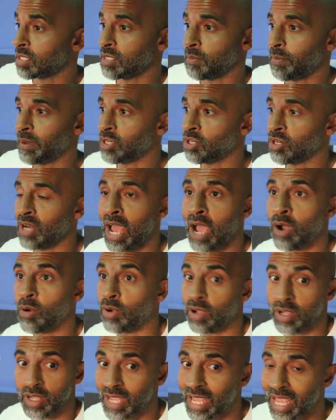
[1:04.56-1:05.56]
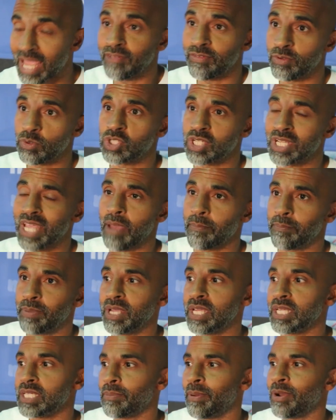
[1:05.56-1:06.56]
depending on how, if he was to get
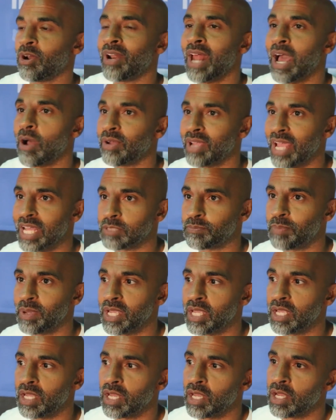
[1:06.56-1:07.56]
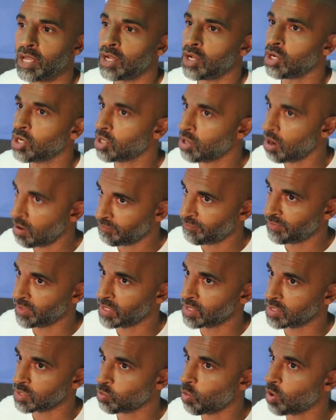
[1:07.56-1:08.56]
beat, depending on how he gets beat,
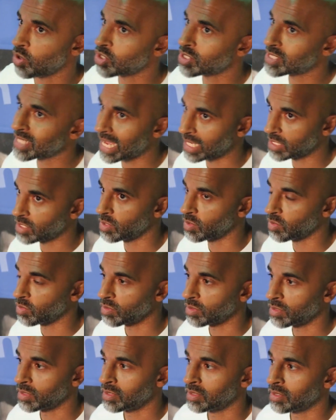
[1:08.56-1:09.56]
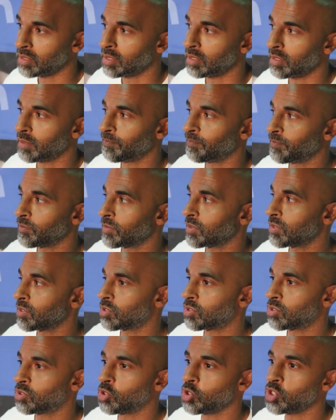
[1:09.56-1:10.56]
confidence, what does that do?
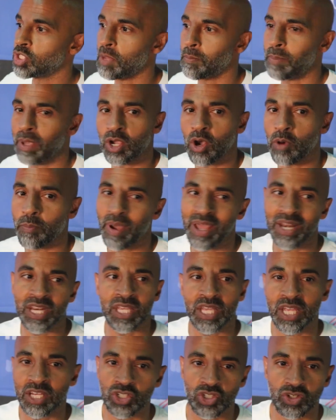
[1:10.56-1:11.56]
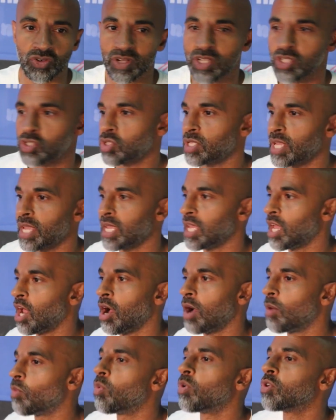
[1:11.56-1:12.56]
Does he pick up any injuries?
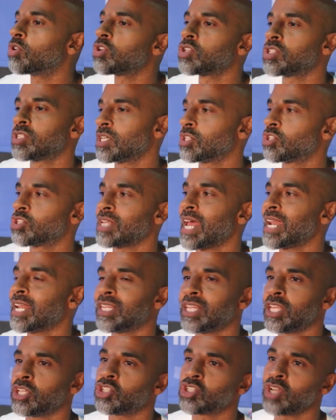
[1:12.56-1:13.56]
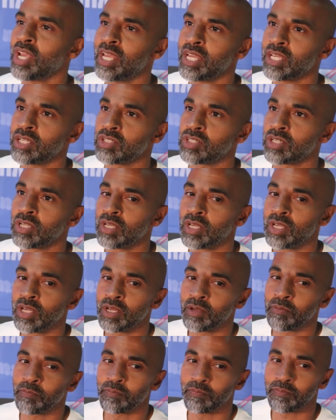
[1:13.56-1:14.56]
Does anything change?
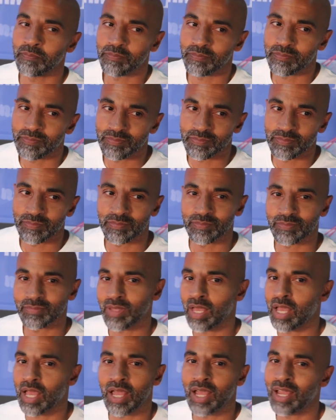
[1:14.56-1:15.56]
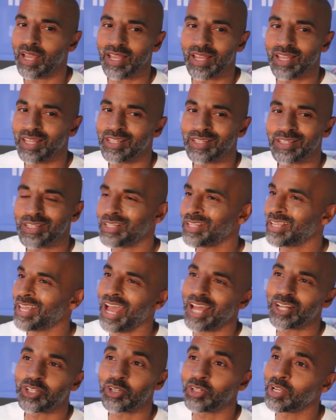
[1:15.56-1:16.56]

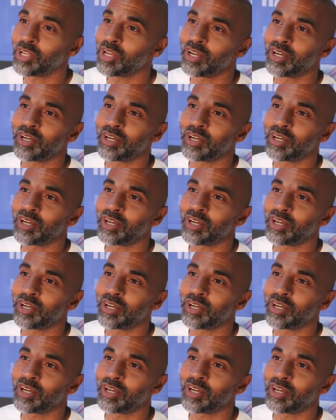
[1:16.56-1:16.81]
I don't